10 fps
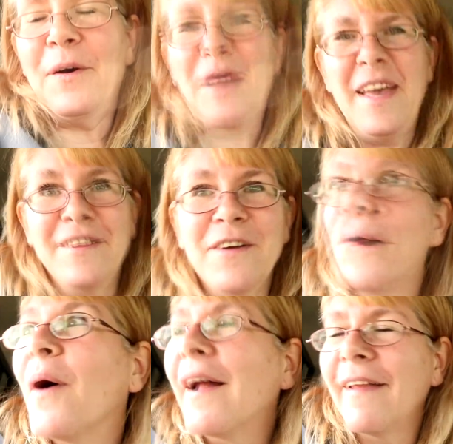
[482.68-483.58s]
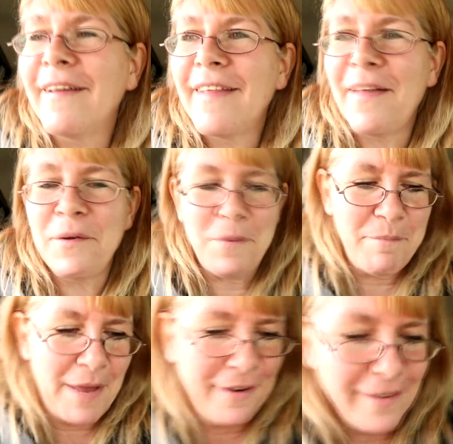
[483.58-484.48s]
Okay, so I like the other one
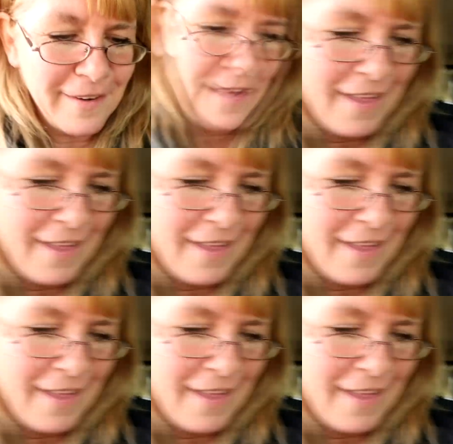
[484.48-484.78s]
better.